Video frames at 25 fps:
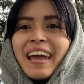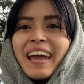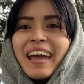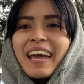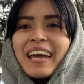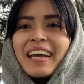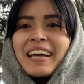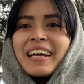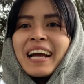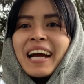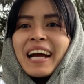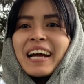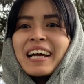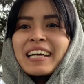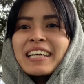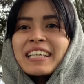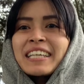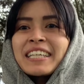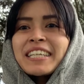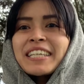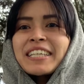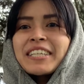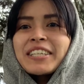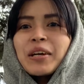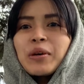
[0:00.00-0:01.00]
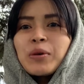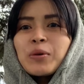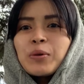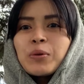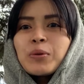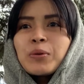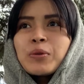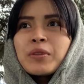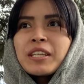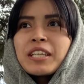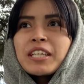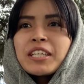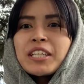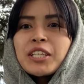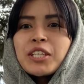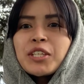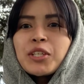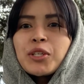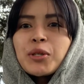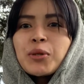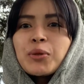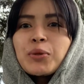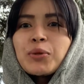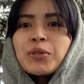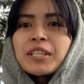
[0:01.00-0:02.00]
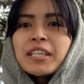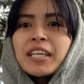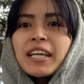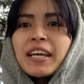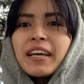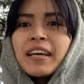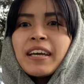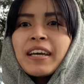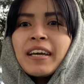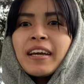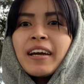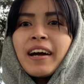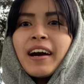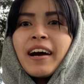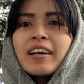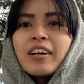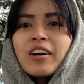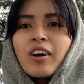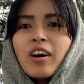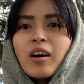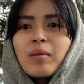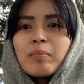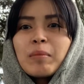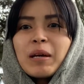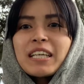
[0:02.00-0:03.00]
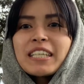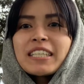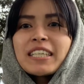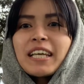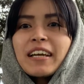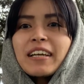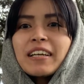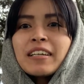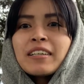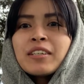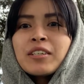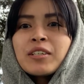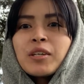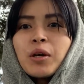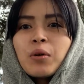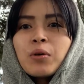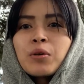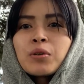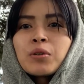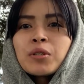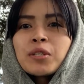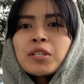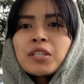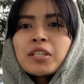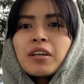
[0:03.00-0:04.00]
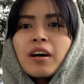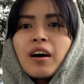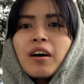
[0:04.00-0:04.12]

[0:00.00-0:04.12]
Hey guys, so this Tuesday I got my second dose